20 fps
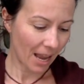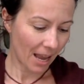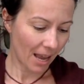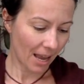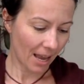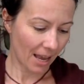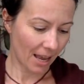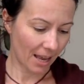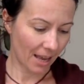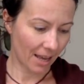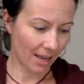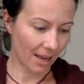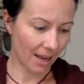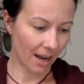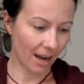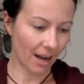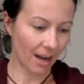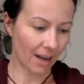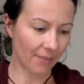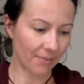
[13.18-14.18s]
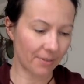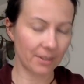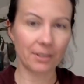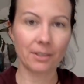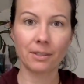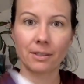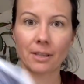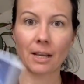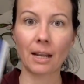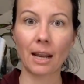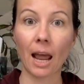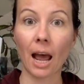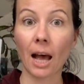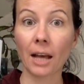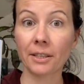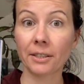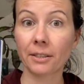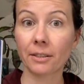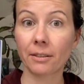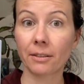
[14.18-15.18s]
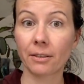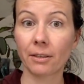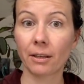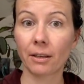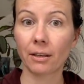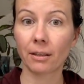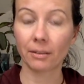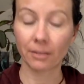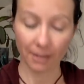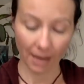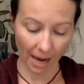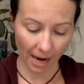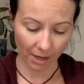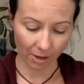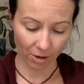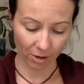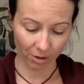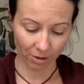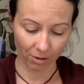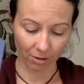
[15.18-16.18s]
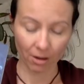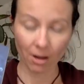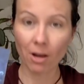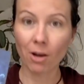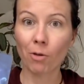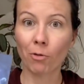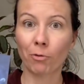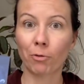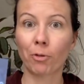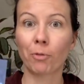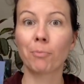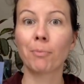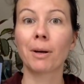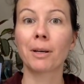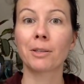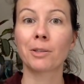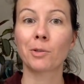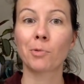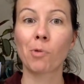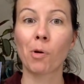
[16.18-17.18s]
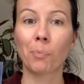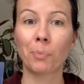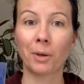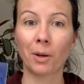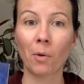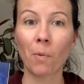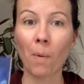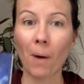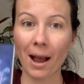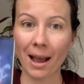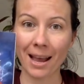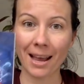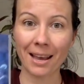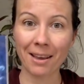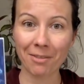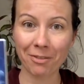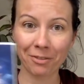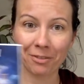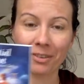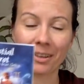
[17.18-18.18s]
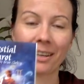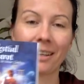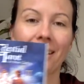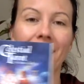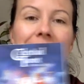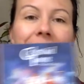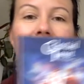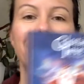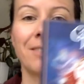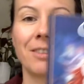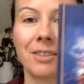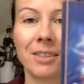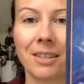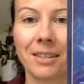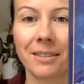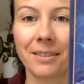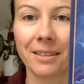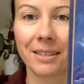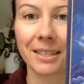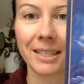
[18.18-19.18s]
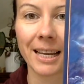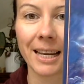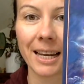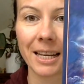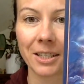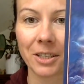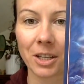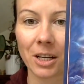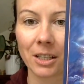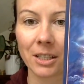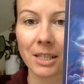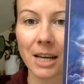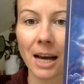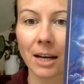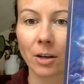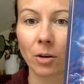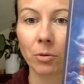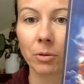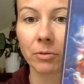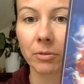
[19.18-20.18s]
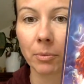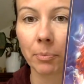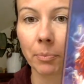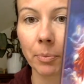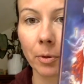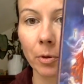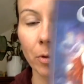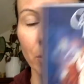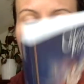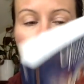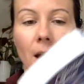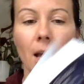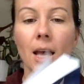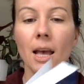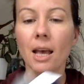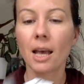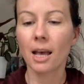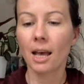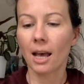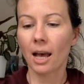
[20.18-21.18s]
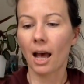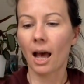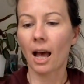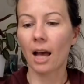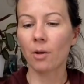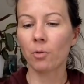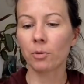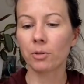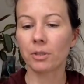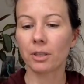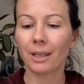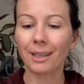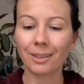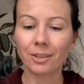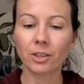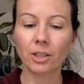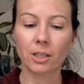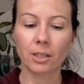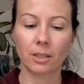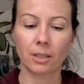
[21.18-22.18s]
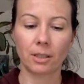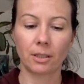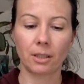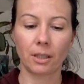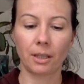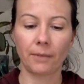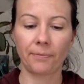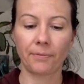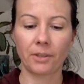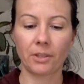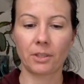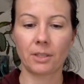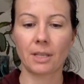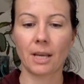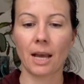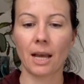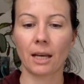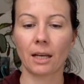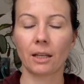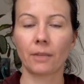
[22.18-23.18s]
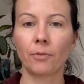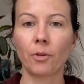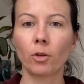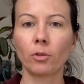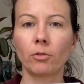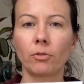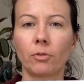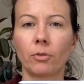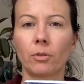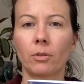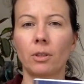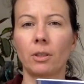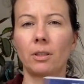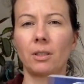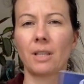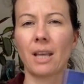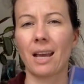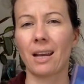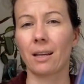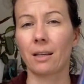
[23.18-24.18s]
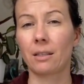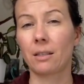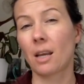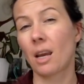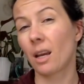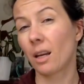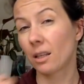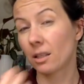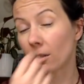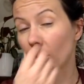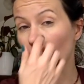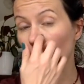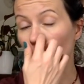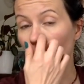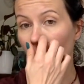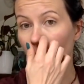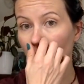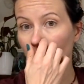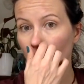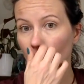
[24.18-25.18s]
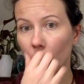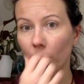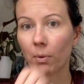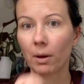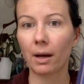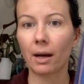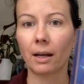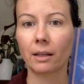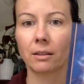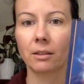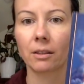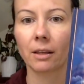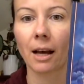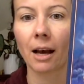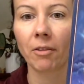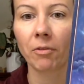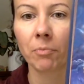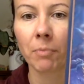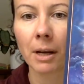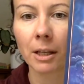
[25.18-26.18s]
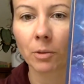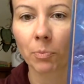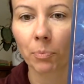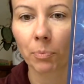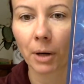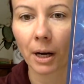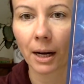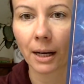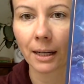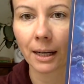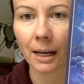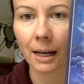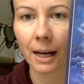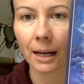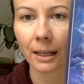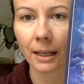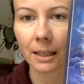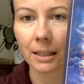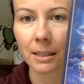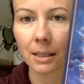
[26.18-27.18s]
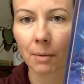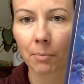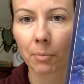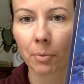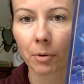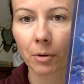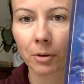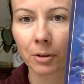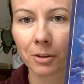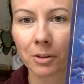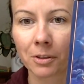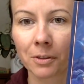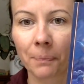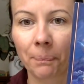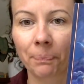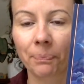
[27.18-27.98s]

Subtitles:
This is the last tarot from my swapping wave, and this is the Celestial Tarot with the book. I was interested in this deck, not for the deck's sake so much, but I've met Brian Clark at some point.